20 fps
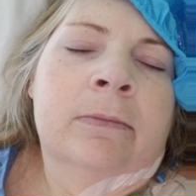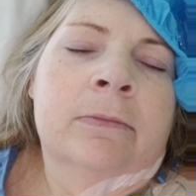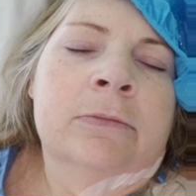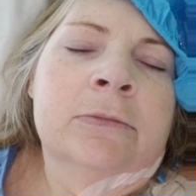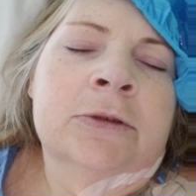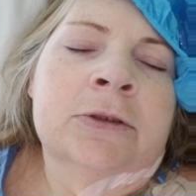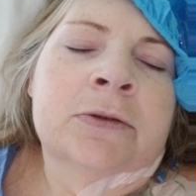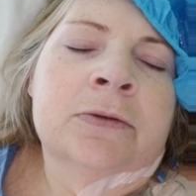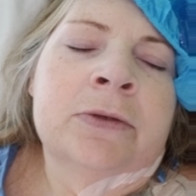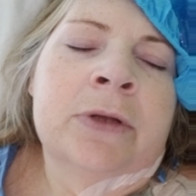
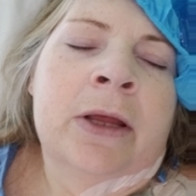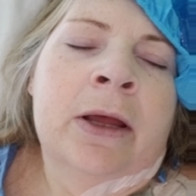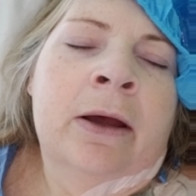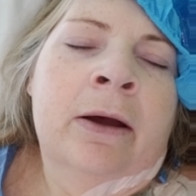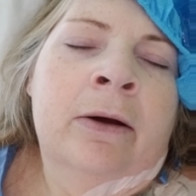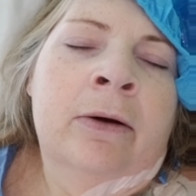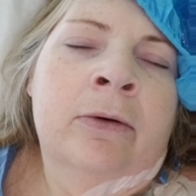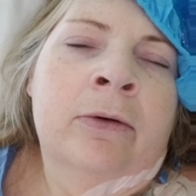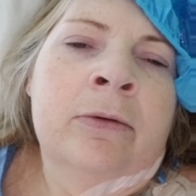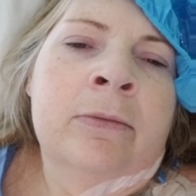So
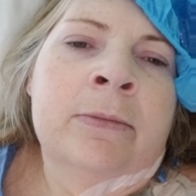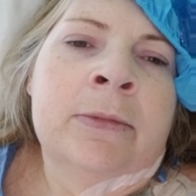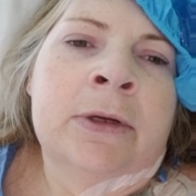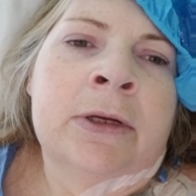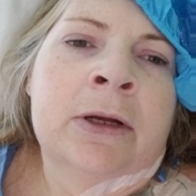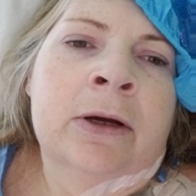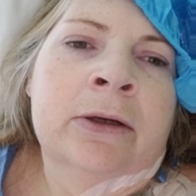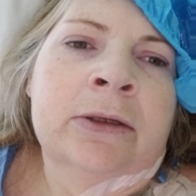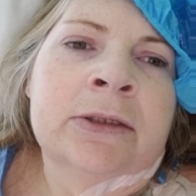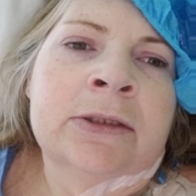now I'm
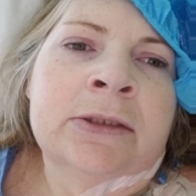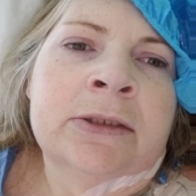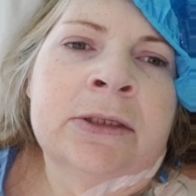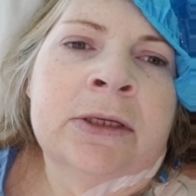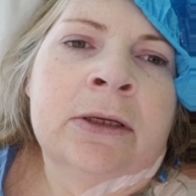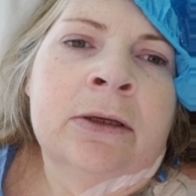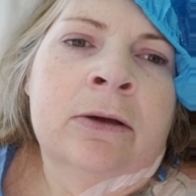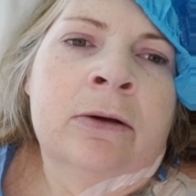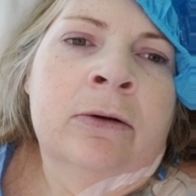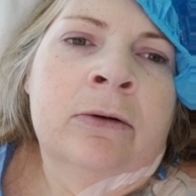in
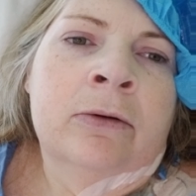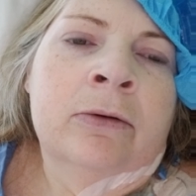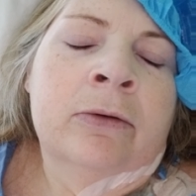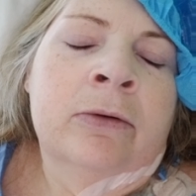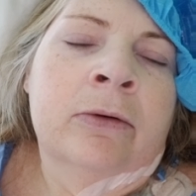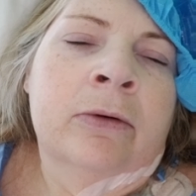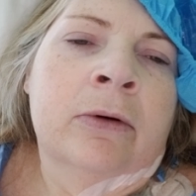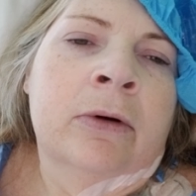ICU,